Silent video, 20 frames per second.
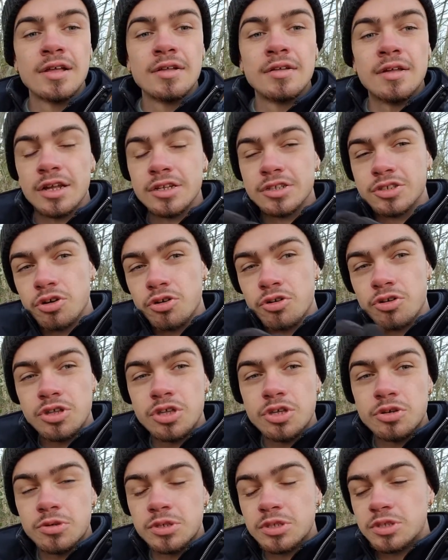and turning
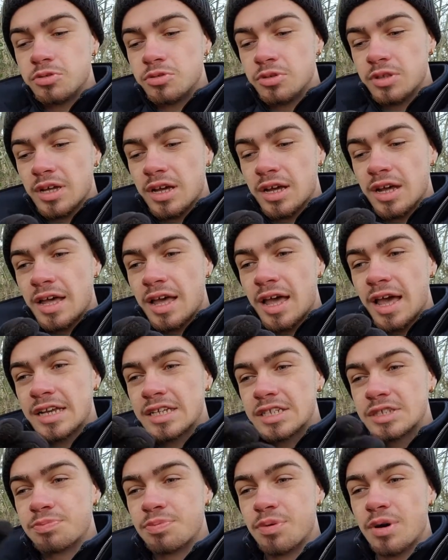you into the
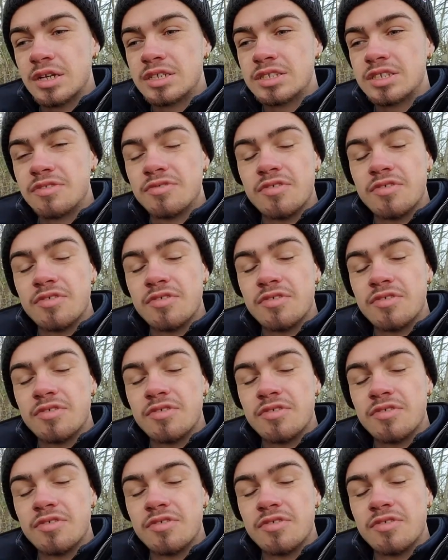expressive,